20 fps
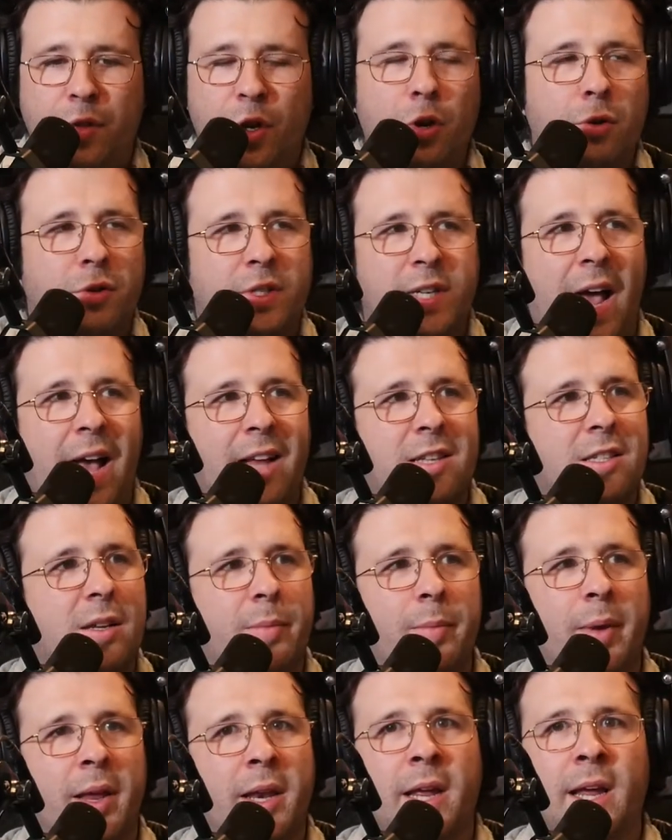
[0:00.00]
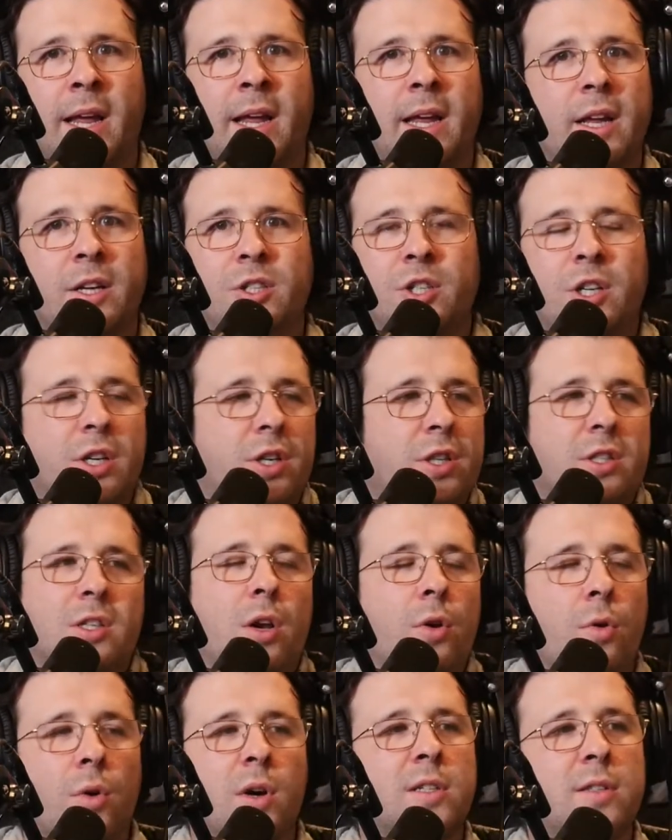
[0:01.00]
New Testament-y. She just
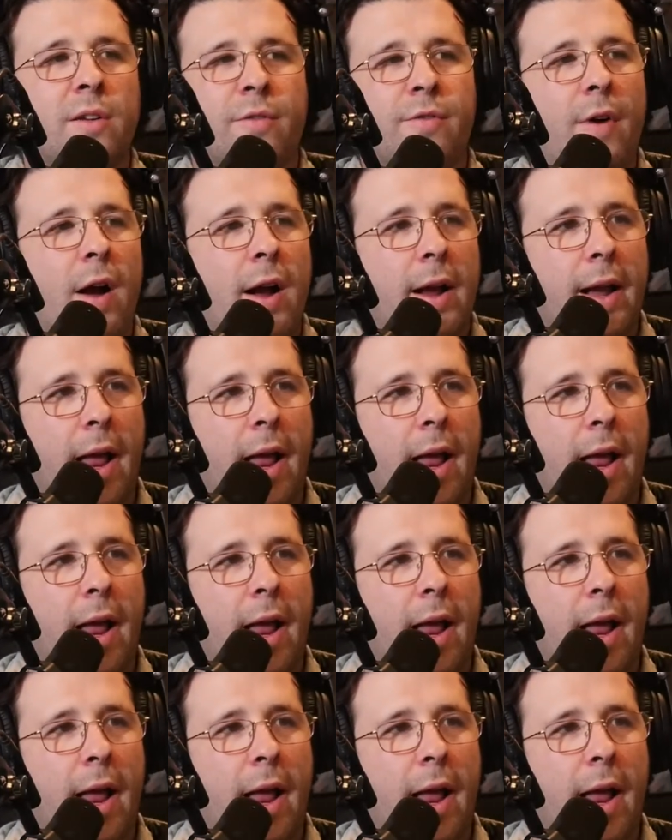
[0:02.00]
annoys the fuck out of me.